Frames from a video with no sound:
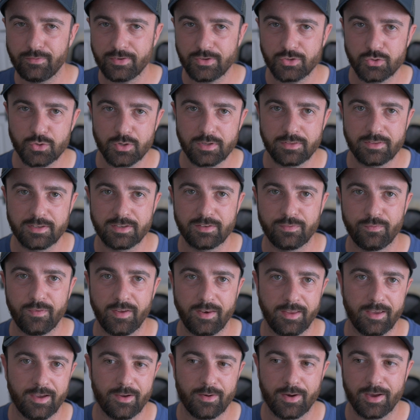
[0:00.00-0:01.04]
enjoyed this
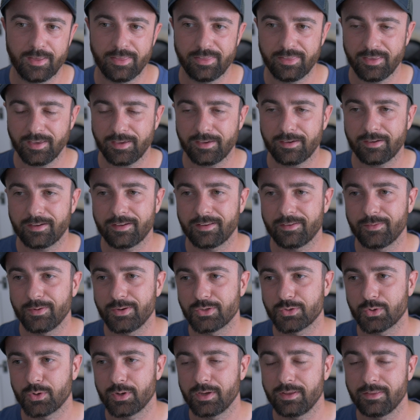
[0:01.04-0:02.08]
video, I think you're going to
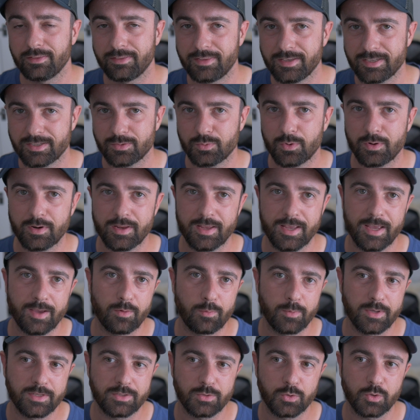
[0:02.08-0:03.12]
enjoy this one here where
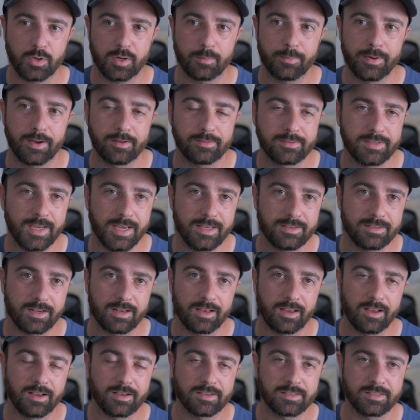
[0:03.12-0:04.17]
we talk about data
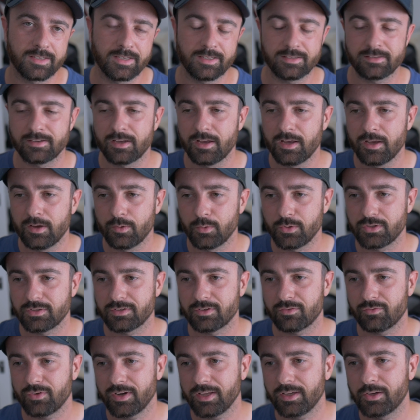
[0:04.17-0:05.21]
classes, which is
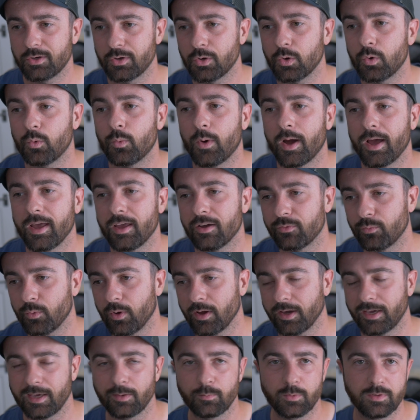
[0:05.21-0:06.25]
a really cool way of
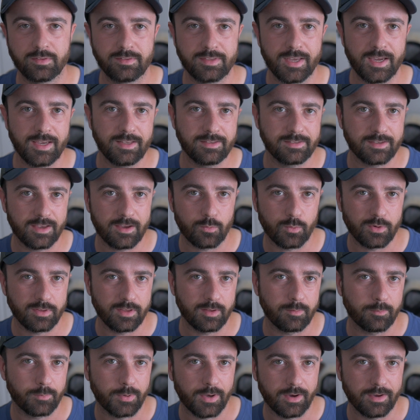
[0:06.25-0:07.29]
working with data
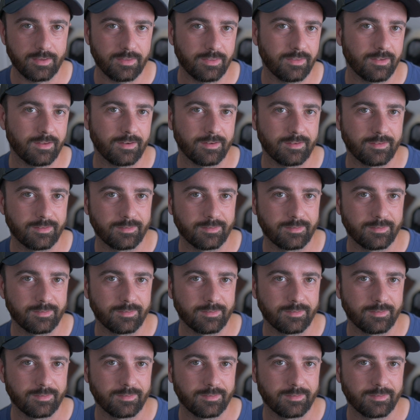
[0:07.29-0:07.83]
within Python.